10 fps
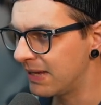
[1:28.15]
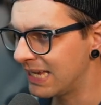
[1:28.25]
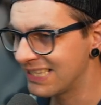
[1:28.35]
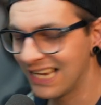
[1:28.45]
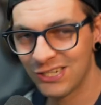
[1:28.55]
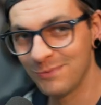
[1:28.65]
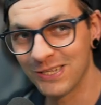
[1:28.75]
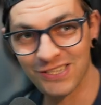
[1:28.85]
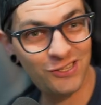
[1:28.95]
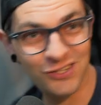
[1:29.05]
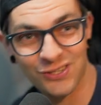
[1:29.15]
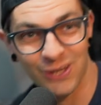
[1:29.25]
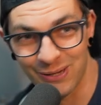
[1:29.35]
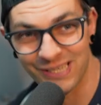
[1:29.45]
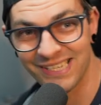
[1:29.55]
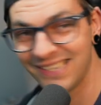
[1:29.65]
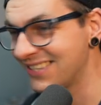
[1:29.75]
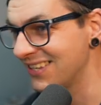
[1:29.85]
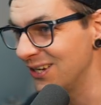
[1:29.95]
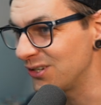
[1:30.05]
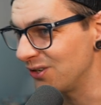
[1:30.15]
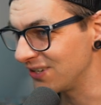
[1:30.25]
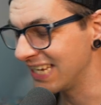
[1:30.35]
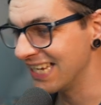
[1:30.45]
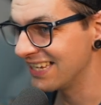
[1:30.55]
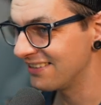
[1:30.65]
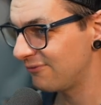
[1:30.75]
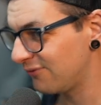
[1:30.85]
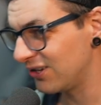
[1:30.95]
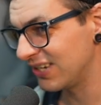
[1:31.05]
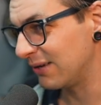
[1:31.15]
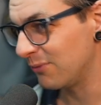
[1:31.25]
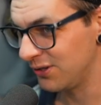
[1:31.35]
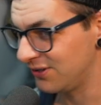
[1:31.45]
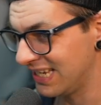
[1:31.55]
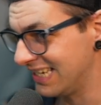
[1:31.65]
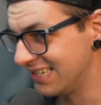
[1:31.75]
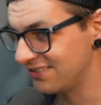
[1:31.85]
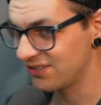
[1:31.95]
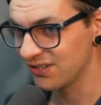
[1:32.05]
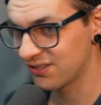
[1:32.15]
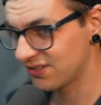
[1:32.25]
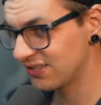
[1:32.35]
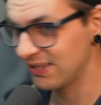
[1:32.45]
It's actually because it's just so easy to search on here. Finding what you need is just